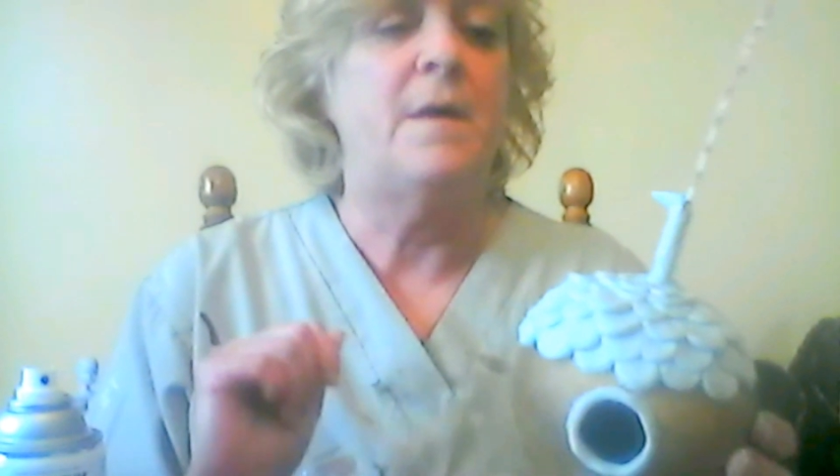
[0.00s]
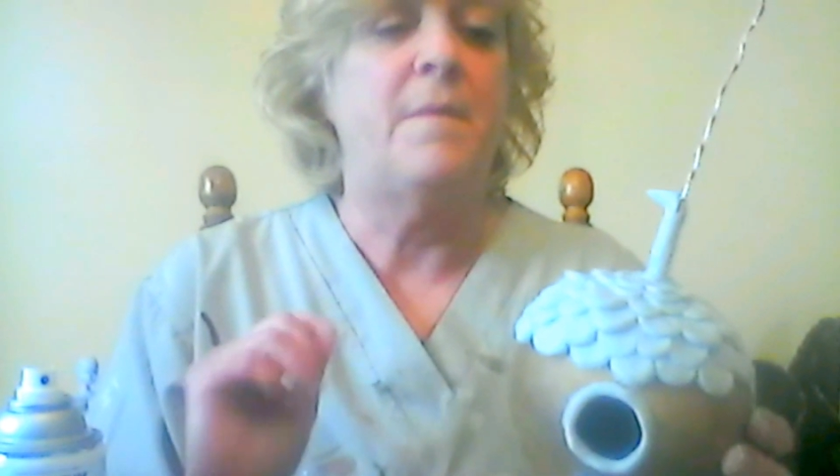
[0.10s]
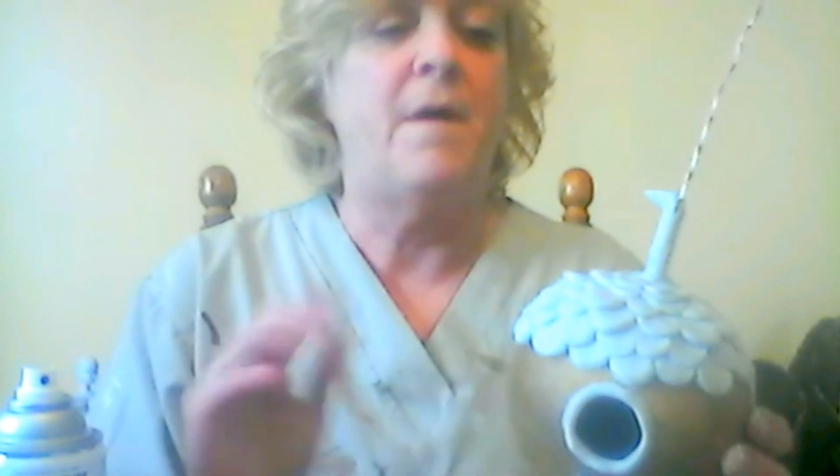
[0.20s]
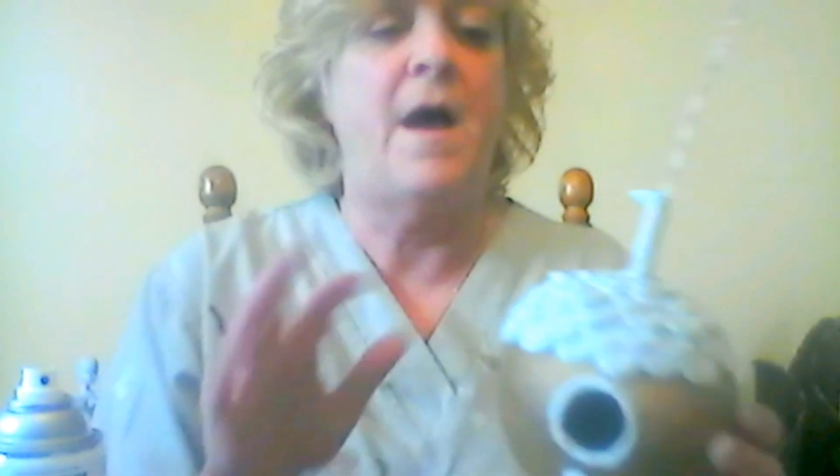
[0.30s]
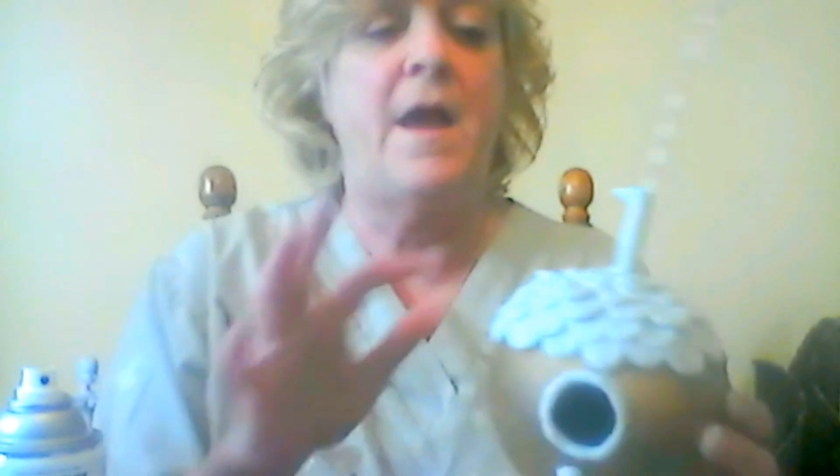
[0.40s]

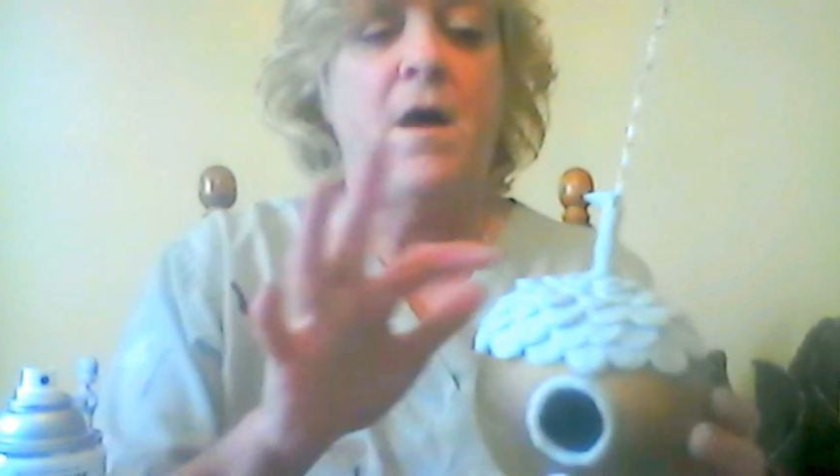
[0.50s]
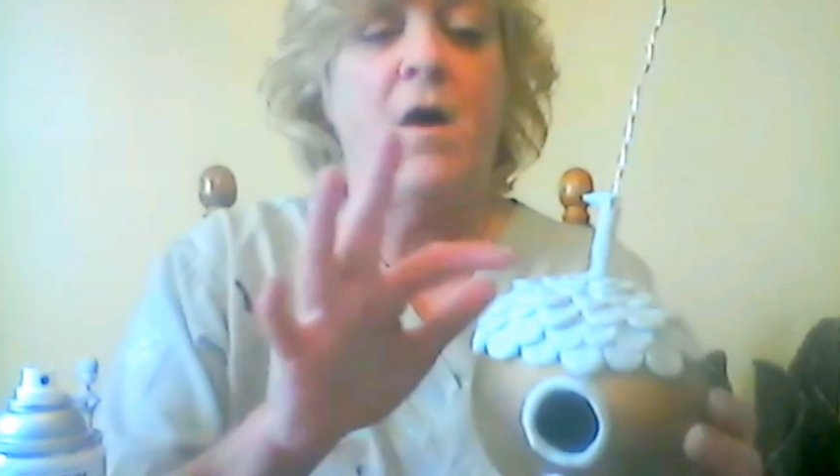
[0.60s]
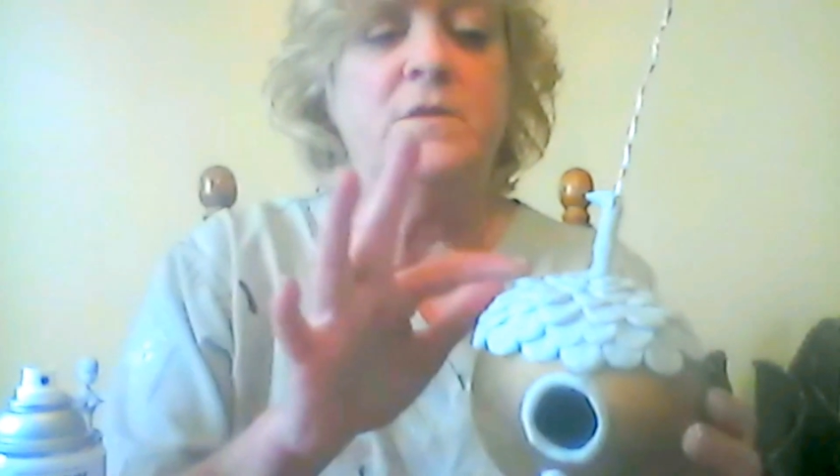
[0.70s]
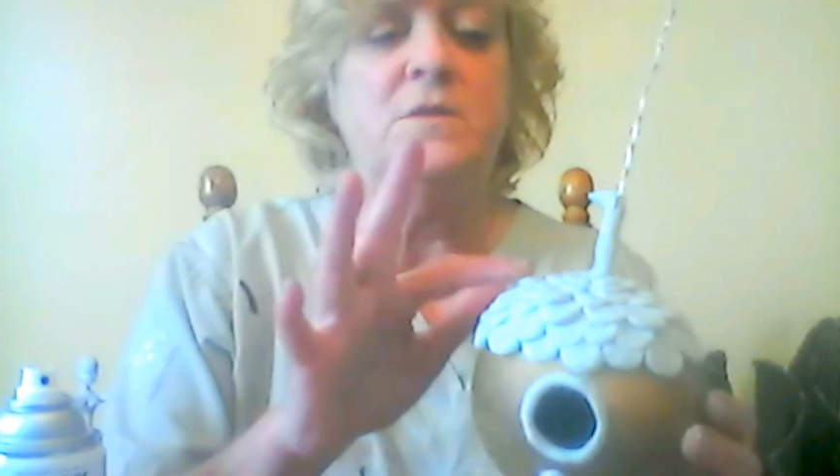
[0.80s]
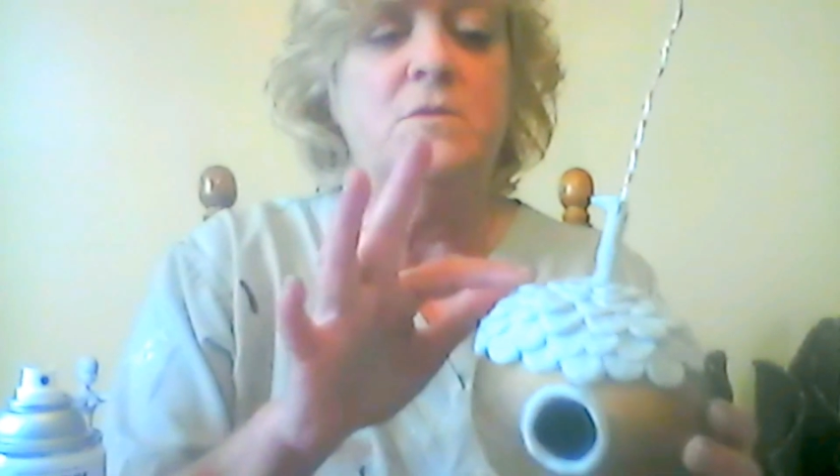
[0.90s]
I
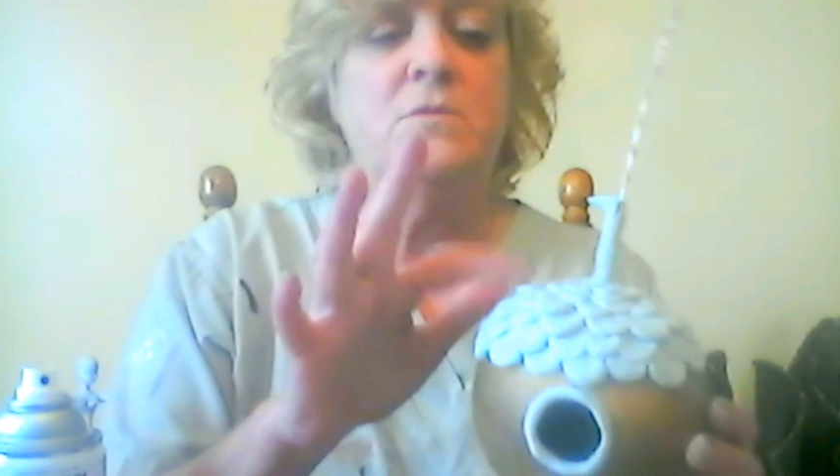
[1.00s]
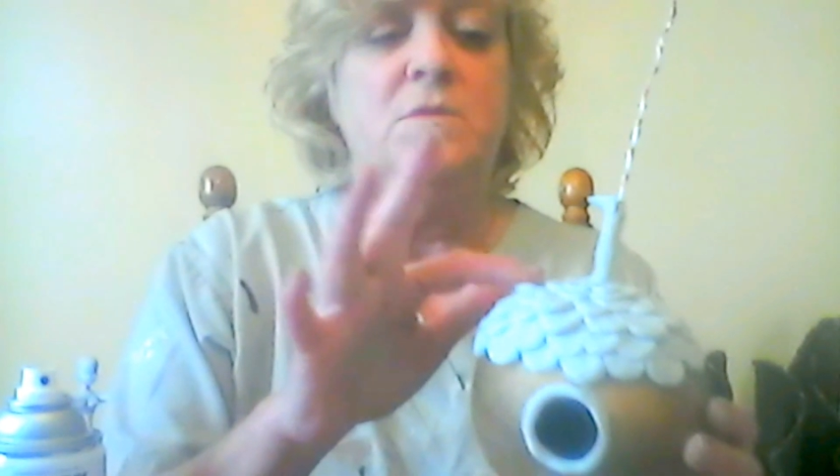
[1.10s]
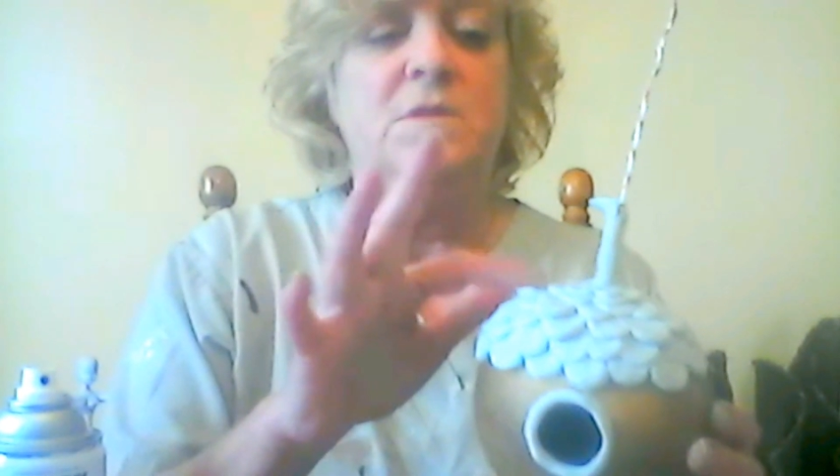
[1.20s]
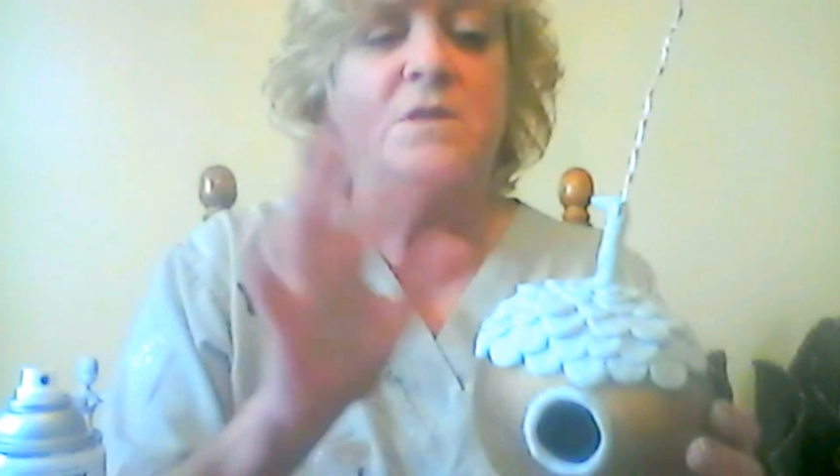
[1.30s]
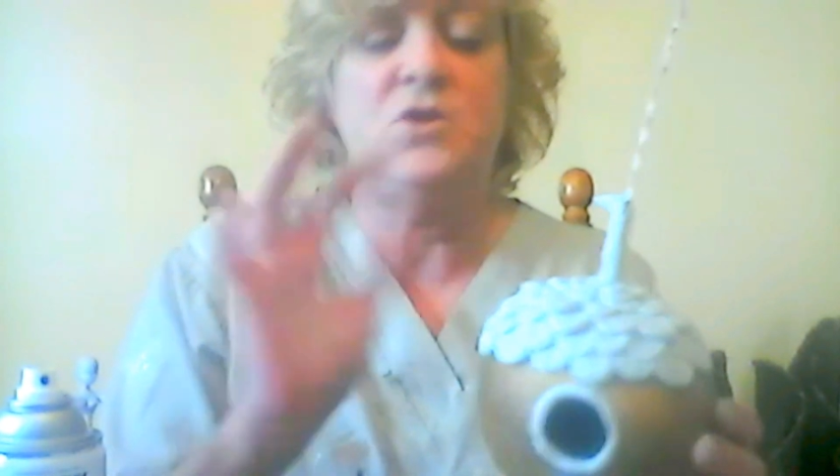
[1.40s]
also
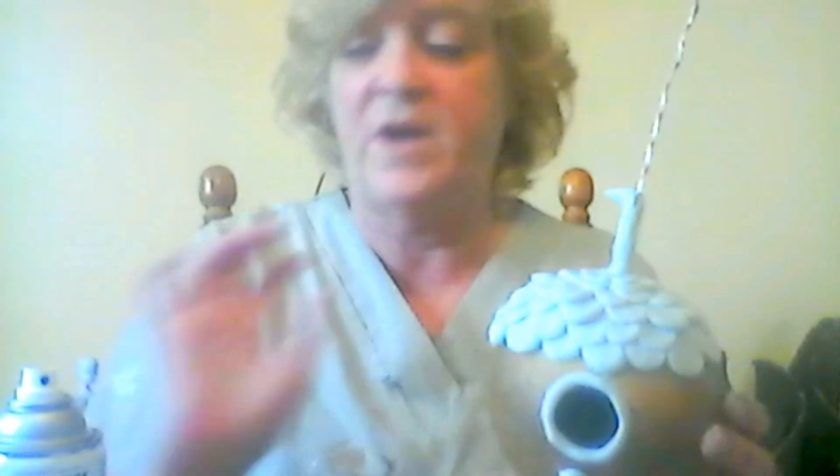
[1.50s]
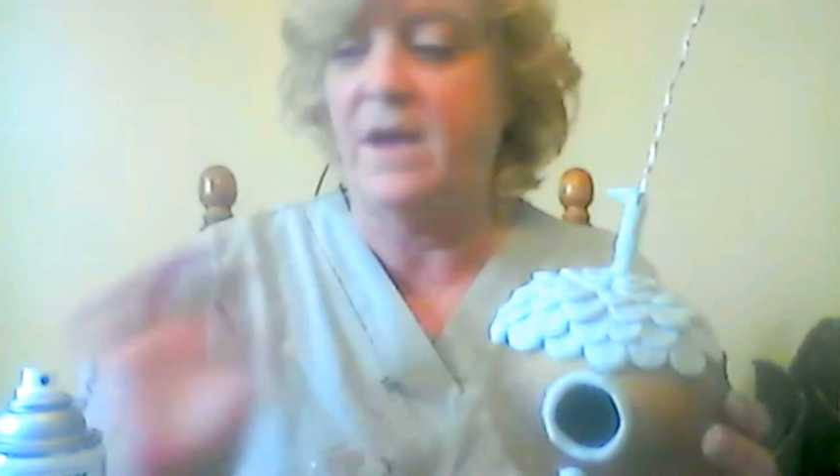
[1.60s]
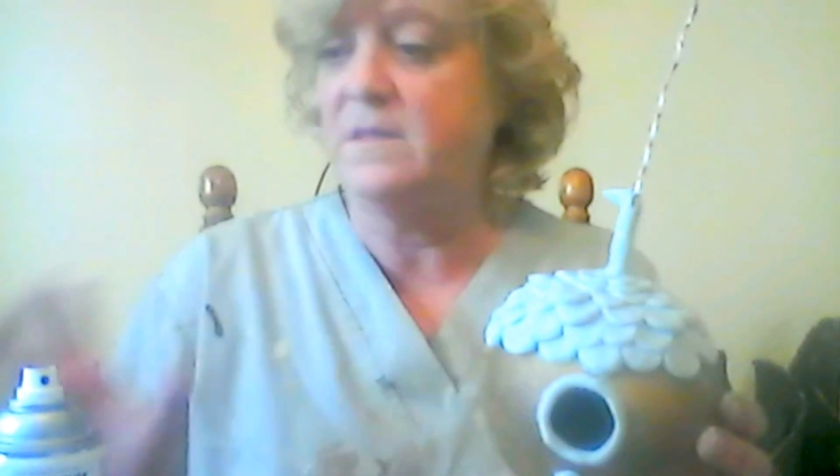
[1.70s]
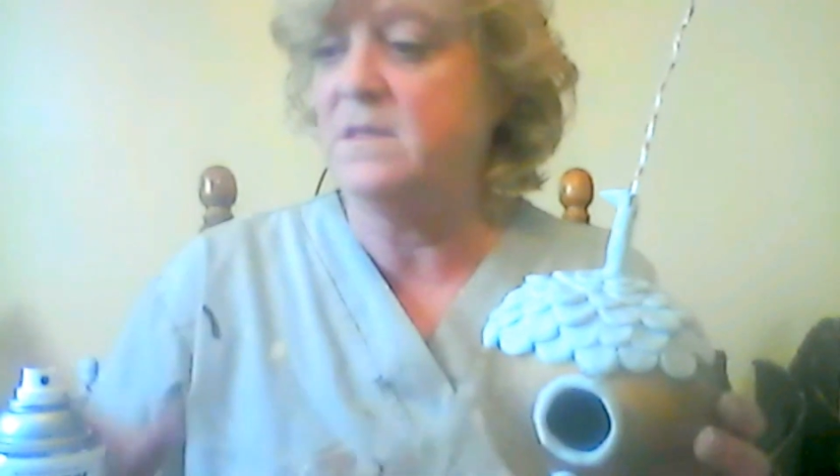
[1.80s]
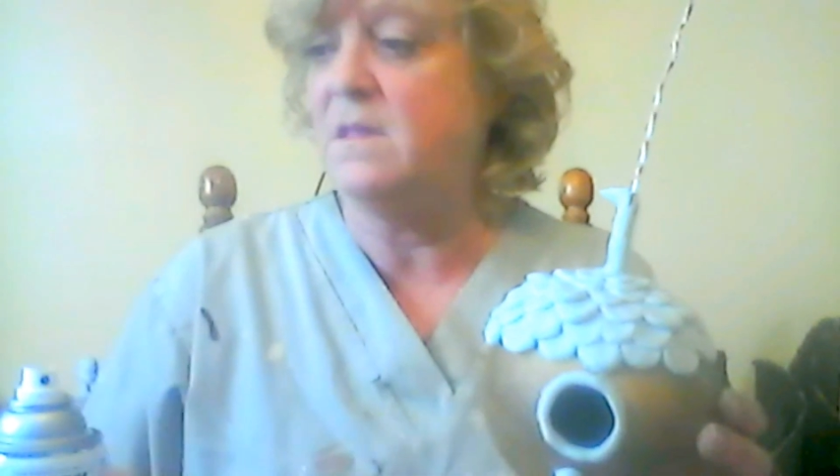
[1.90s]

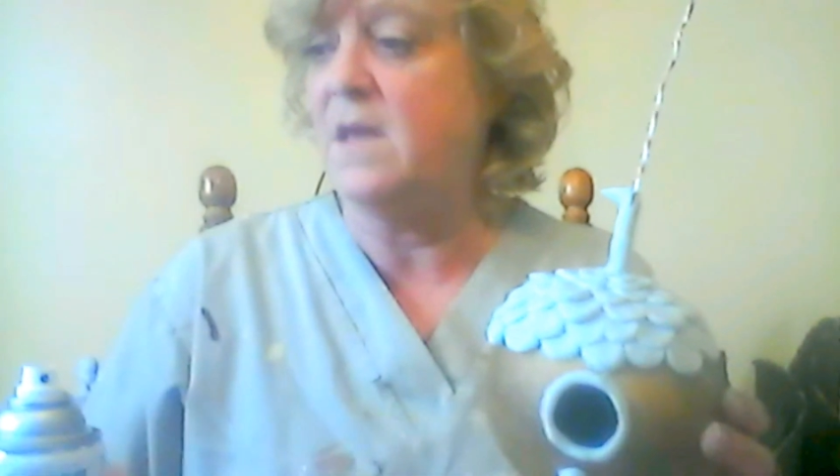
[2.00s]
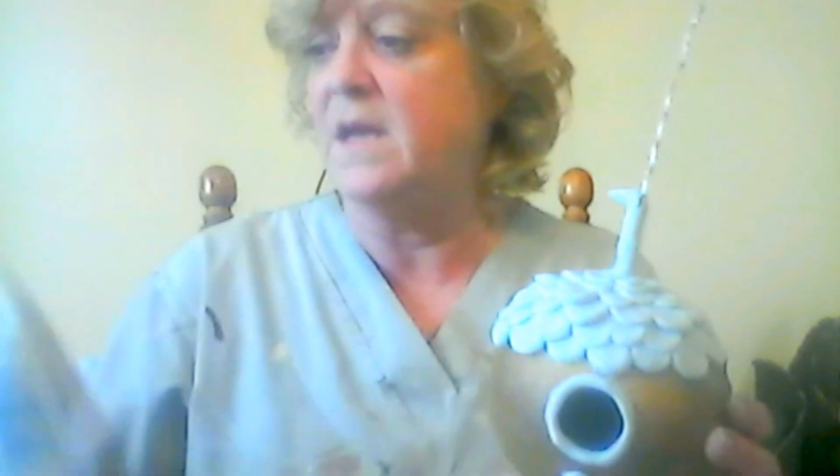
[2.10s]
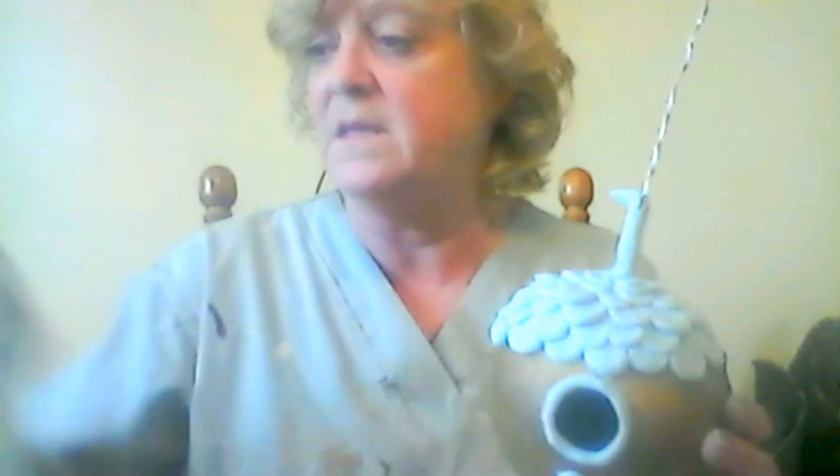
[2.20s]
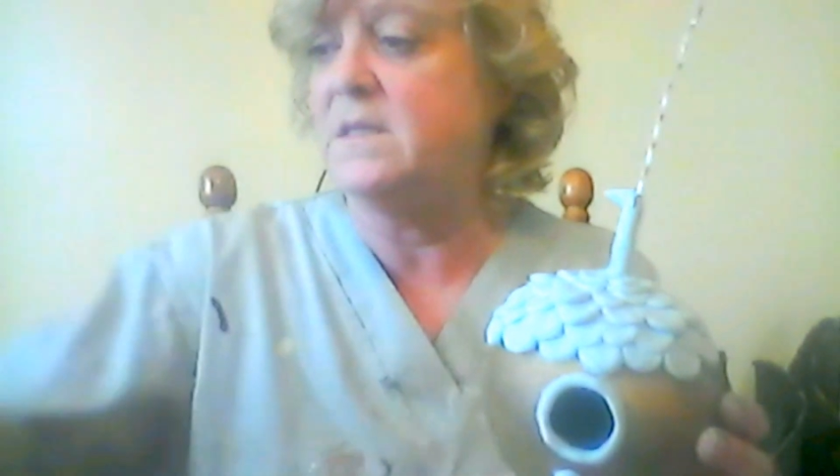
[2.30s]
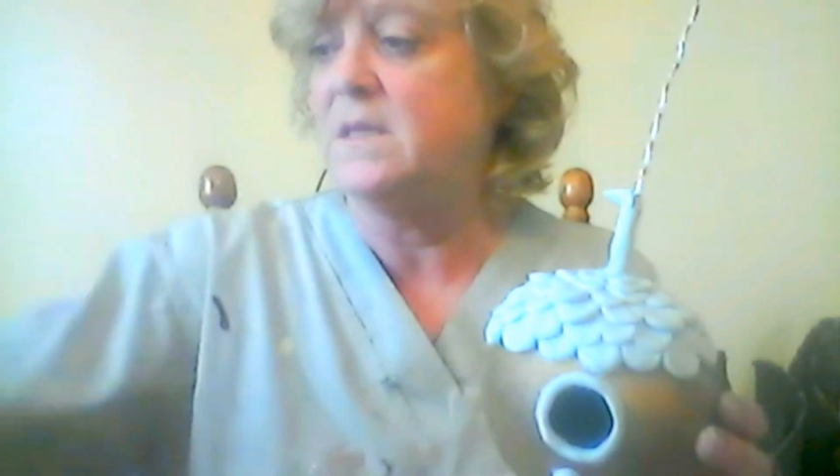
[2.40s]
suggest
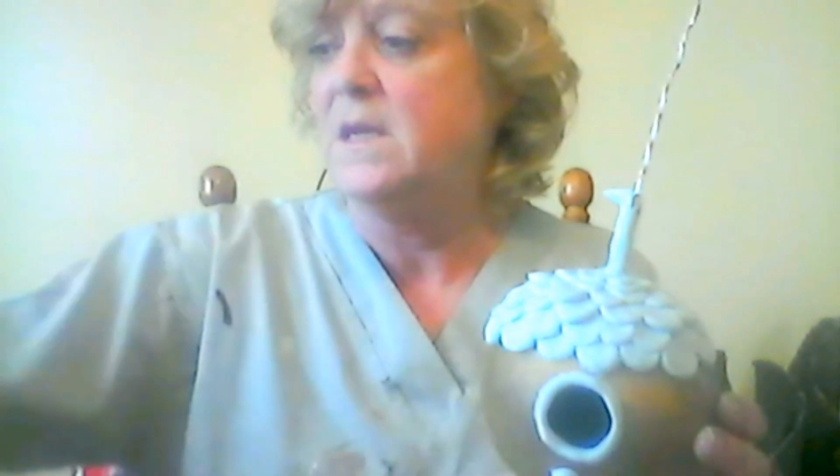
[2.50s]
that